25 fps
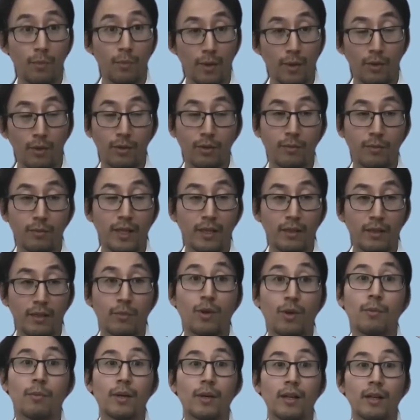automated
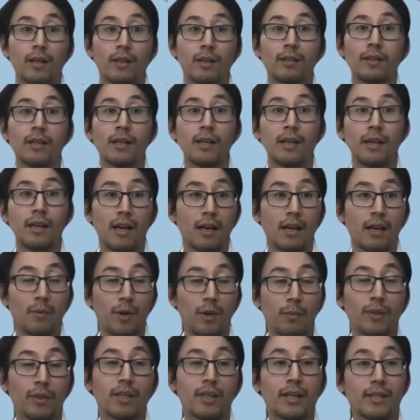
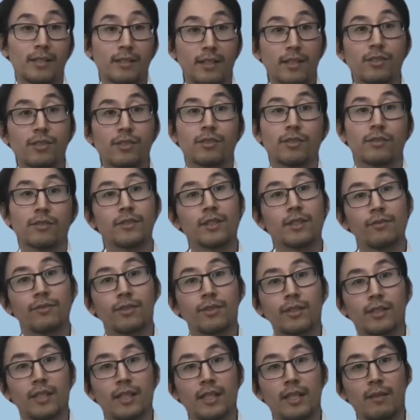mobilization of
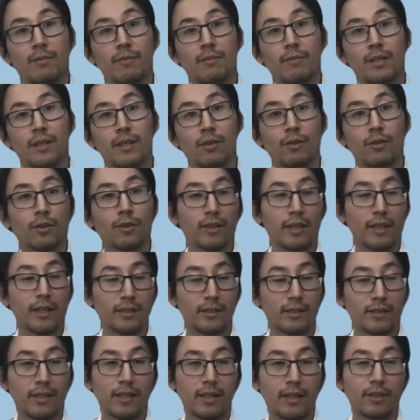different teams or let
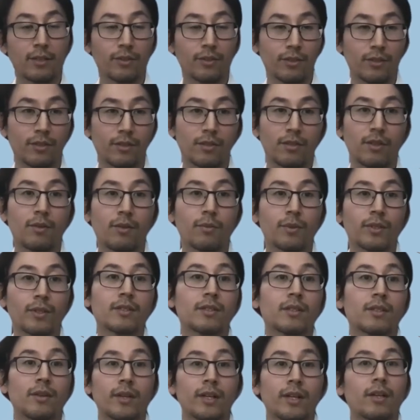stakeholders know what's
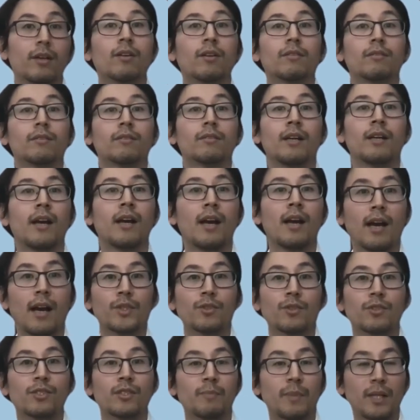going on
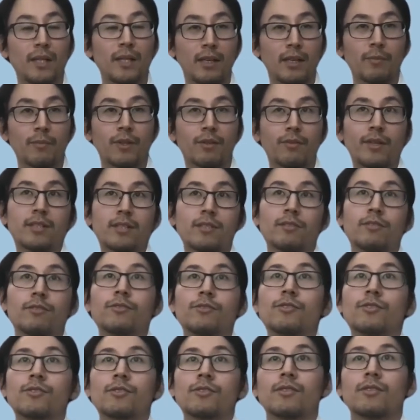to speed up the
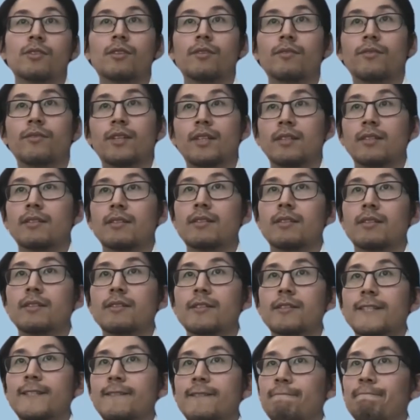resolution of
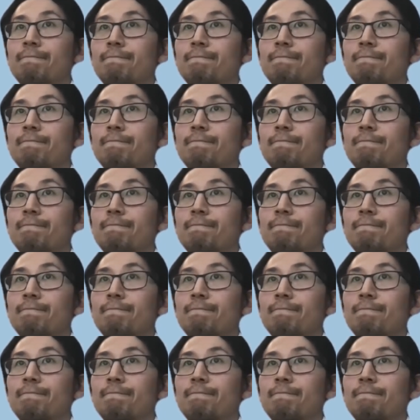incidents.